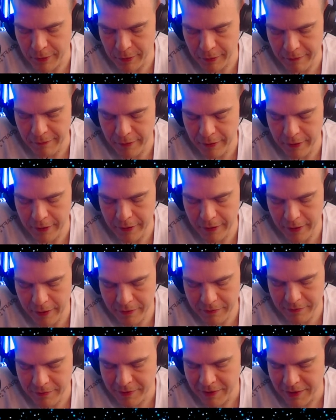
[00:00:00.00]
for
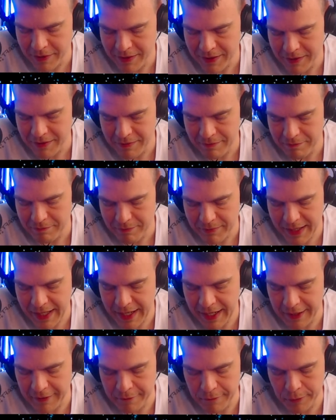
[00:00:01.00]

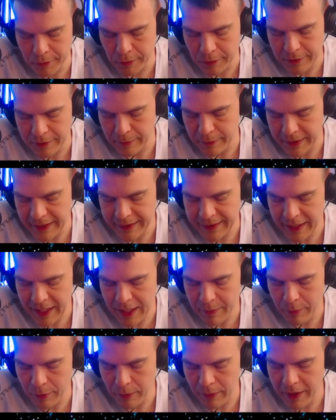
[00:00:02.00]
getting food to the
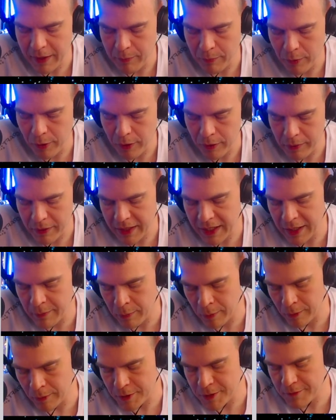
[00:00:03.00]
table and more
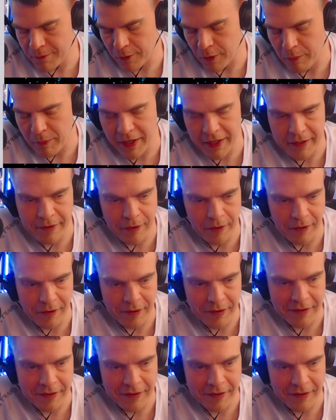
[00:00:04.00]
kibbles for my dog.